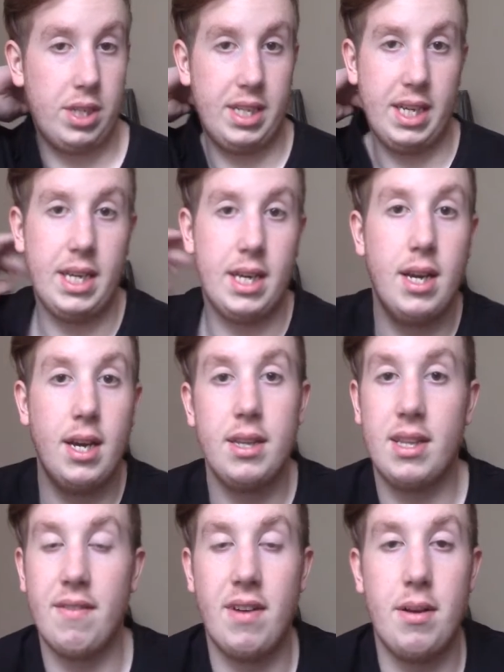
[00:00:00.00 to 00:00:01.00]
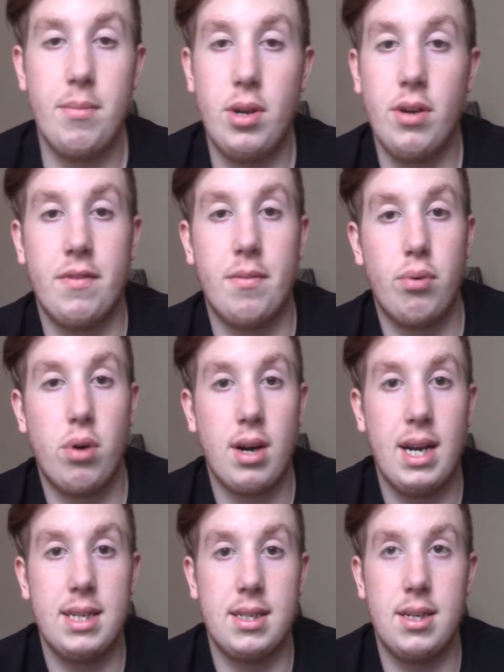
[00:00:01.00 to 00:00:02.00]
to the development of the Brock
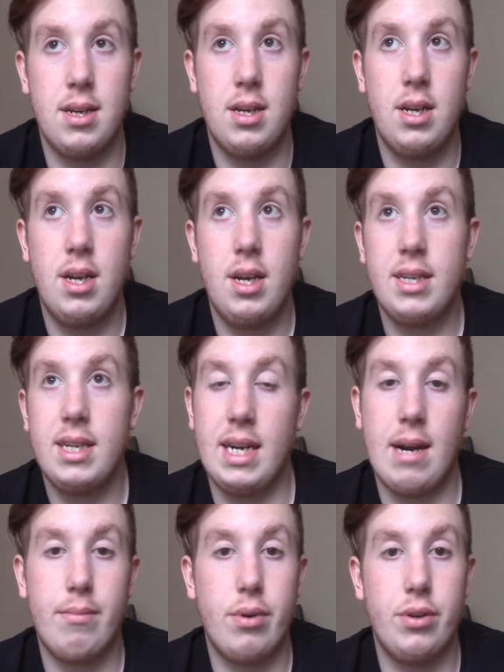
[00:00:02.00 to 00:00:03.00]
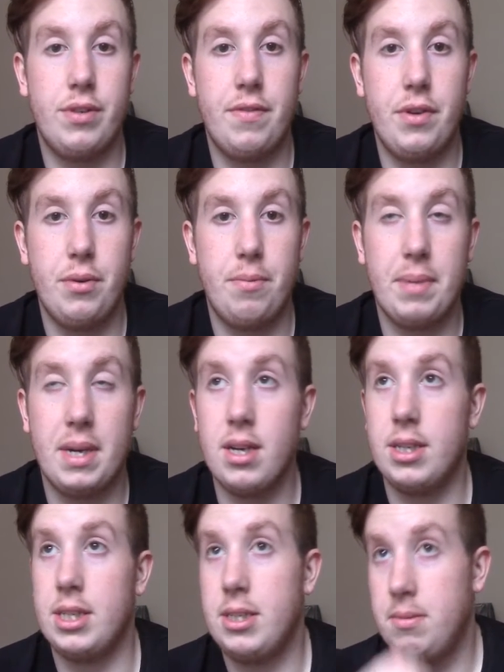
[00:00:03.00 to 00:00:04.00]
Lesnar Dean Ambrose feud,
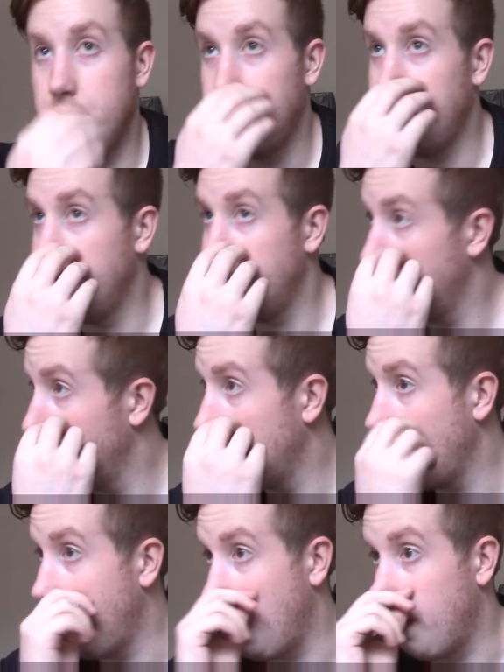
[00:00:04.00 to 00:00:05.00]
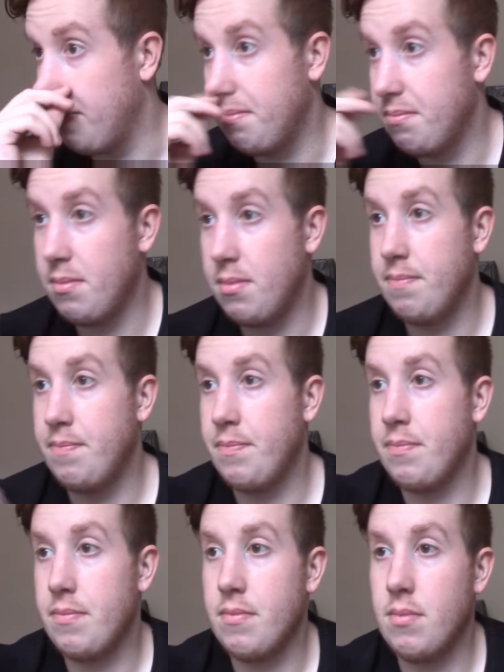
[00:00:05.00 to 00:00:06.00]
because
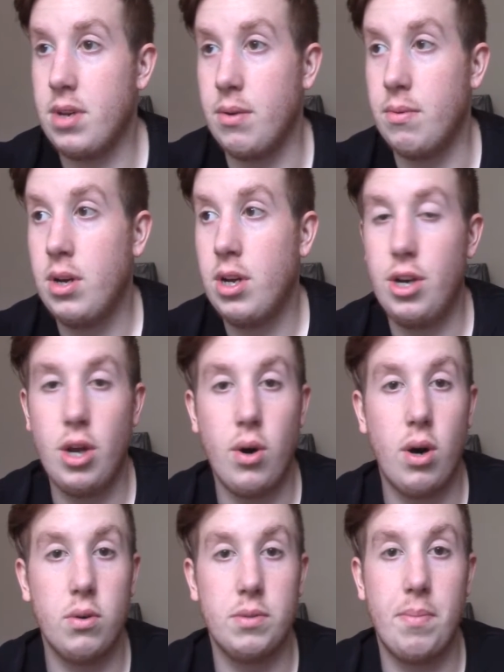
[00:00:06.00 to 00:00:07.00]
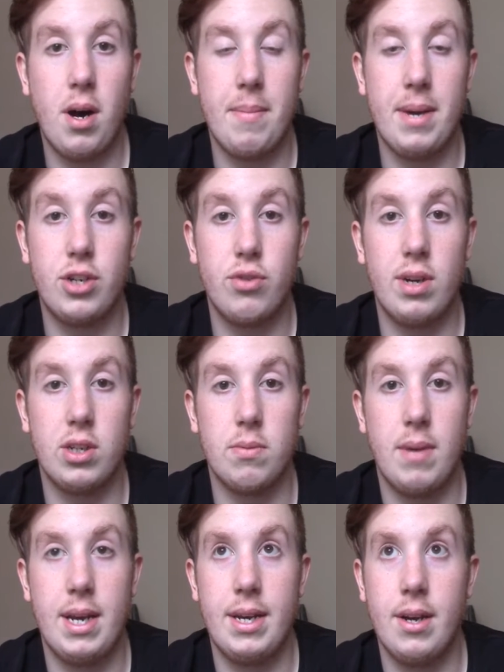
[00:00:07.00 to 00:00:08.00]
no holds bar match at
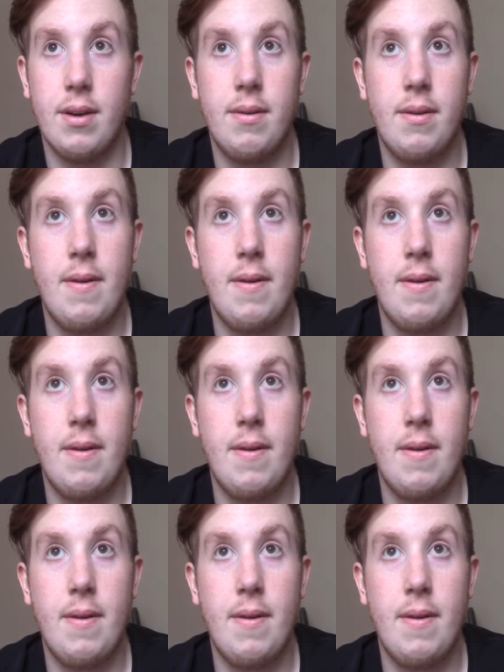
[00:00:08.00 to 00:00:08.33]
WrestleMania.